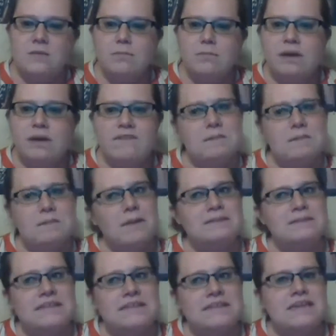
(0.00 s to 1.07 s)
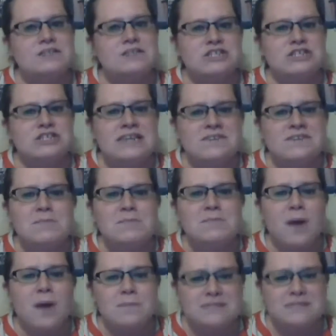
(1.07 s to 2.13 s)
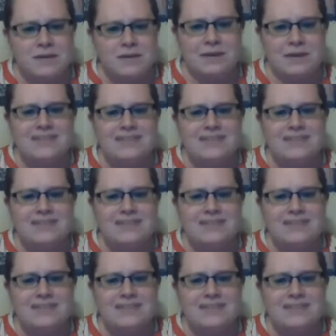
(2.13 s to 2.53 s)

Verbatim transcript: But if I'm not mistaken, she even promised him